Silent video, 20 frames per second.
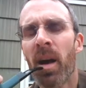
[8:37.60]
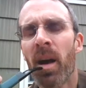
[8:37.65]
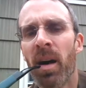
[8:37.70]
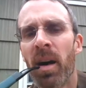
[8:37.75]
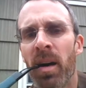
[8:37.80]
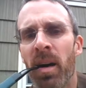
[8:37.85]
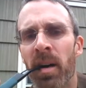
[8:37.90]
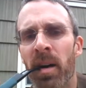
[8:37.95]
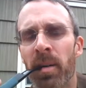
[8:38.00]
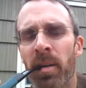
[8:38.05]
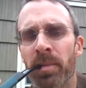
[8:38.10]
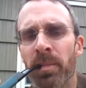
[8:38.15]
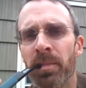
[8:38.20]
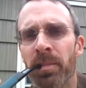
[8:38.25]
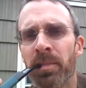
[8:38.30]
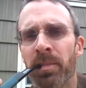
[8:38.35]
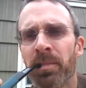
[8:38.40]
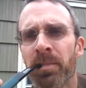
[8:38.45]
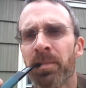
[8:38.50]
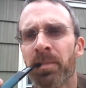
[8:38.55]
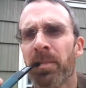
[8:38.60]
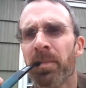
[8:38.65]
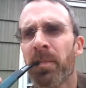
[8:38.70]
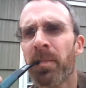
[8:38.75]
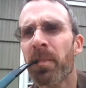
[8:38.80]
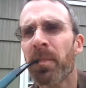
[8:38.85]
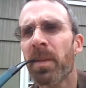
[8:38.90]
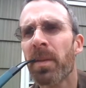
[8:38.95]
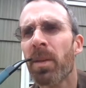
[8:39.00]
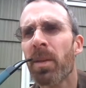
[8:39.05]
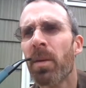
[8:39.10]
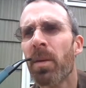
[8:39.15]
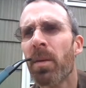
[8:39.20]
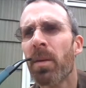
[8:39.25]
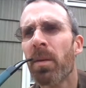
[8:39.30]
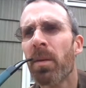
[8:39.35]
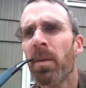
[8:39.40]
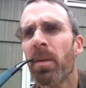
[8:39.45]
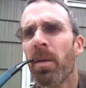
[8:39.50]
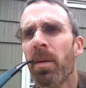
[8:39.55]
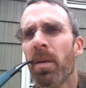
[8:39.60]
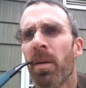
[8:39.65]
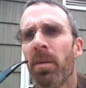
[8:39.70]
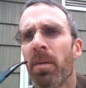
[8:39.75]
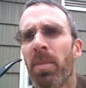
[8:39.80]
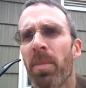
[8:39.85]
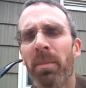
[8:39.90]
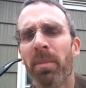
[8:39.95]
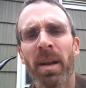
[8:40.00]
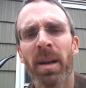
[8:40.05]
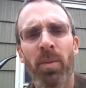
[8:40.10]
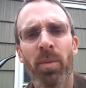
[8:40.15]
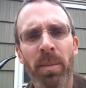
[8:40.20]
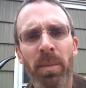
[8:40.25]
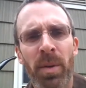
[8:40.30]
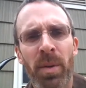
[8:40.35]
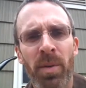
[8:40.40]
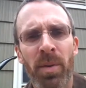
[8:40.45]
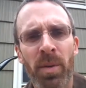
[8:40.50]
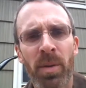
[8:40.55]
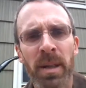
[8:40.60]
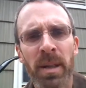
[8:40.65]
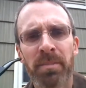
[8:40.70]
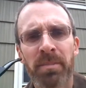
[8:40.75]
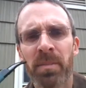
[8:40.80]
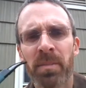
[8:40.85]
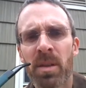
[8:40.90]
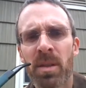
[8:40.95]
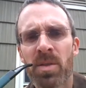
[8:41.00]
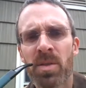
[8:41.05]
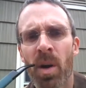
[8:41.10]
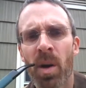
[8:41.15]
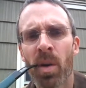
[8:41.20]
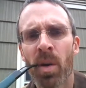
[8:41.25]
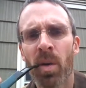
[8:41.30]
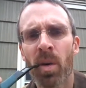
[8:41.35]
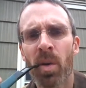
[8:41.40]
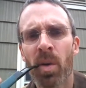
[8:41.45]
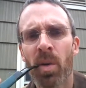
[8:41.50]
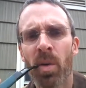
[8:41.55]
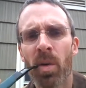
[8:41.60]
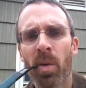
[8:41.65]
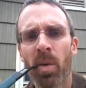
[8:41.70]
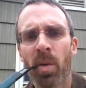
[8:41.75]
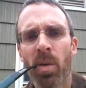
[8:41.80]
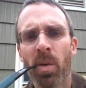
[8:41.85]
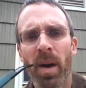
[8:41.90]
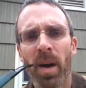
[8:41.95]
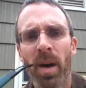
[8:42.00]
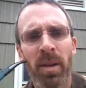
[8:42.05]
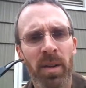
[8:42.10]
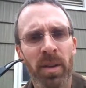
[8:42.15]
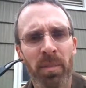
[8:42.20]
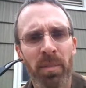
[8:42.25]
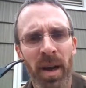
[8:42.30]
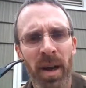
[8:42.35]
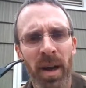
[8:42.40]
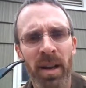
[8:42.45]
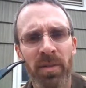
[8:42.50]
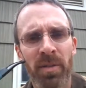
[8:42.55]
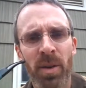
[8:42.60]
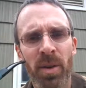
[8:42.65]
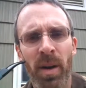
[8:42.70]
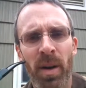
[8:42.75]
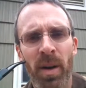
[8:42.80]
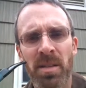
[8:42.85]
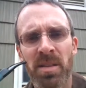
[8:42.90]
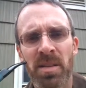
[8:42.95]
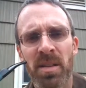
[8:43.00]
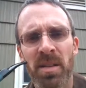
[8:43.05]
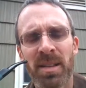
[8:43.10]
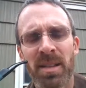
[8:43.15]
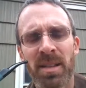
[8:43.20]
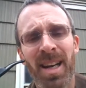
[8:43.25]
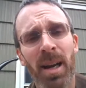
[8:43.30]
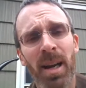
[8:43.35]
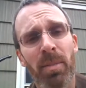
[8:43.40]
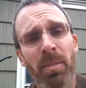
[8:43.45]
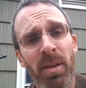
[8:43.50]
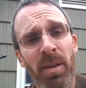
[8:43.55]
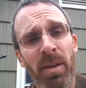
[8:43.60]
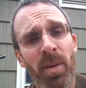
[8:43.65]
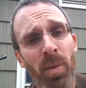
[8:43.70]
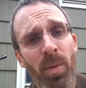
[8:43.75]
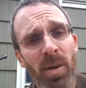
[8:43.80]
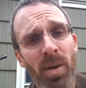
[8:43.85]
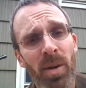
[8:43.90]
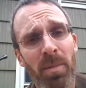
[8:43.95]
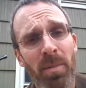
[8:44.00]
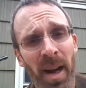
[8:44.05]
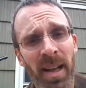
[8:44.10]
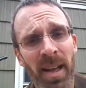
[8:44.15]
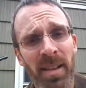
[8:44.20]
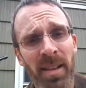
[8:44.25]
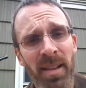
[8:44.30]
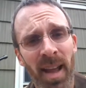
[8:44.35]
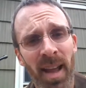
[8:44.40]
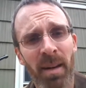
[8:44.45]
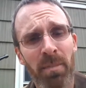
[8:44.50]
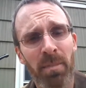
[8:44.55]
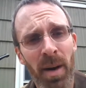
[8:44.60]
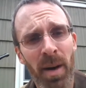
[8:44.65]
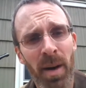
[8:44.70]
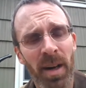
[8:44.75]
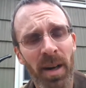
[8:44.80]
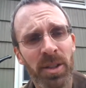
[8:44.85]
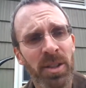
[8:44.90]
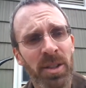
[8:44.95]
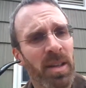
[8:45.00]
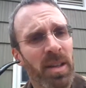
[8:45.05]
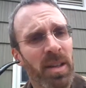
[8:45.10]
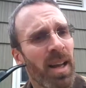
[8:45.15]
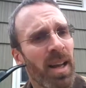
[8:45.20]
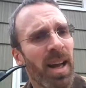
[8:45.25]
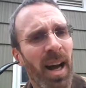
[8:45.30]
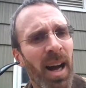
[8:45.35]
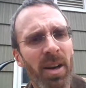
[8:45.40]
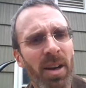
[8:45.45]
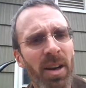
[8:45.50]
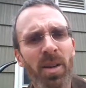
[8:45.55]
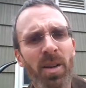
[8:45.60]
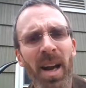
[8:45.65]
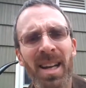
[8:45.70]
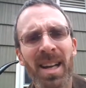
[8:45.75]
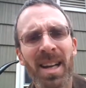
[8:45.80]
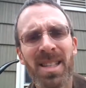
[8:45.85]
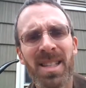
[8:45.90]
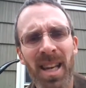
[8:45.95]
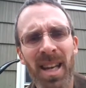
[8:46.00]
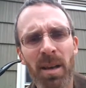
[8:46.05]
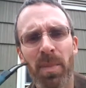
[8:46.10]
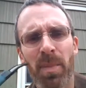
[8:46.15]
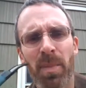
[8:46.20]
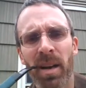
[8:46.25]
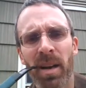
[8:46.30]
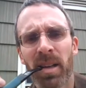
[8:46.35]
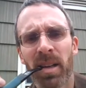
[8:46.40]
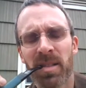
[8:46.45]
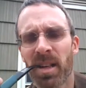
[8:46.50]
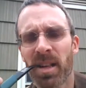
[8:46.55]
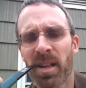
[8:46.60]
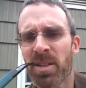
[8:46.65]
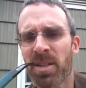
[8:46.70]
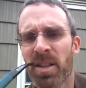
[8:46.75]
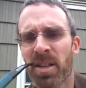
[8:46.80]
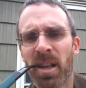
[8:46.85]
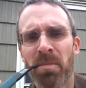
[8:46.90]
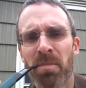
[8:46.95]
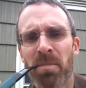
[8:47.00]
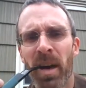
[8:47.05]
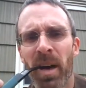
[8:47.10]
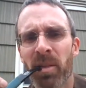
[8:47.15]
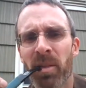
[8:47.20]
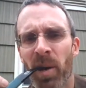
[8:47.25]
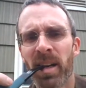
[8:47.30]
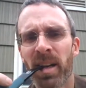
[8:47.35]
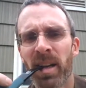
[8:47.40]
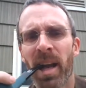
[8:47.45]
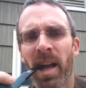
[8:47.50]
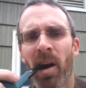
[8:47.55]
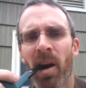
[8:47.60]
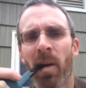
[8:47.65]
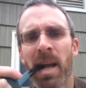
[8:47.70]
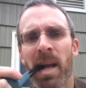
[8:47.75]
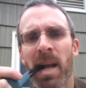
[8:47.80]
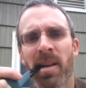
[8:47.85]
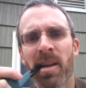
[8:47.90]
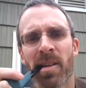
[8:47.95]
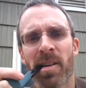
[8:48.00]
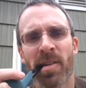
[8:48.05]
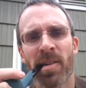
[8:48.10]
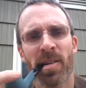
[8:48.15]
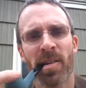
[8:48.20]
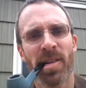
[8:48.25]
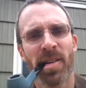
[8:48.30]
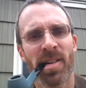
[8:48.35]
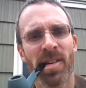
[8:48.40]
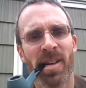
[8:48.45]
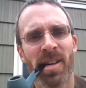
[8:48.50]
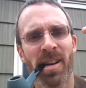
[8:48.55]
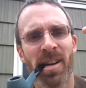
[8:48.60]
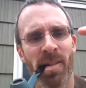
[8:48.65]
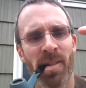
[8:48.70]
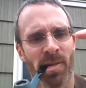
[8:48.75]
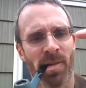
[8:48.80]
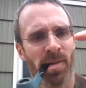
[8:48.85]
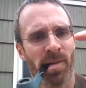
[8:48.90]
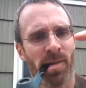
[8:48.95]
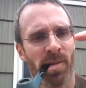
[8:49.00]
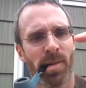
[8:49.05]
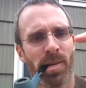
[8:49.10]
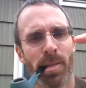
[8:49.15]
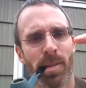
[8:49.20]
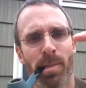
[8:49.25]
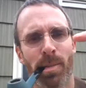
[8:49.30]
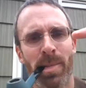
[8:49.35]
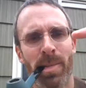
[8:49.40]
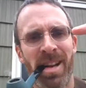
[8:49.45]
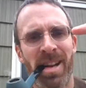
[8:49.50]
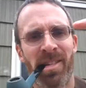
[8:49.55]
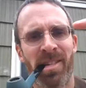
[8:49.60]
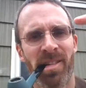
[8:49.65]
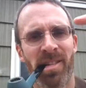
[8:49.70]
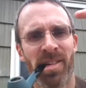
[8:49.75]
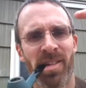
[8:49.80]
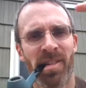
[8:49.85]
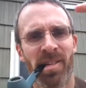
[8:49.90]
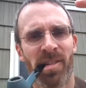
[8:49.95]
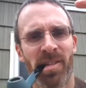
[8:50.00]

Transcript: But I'm not ripping through it, so I only buy it a few ounces at a time. But if I were to buy it that much, how do you guys keep it? Because I just keep mine right now in a little mason jar.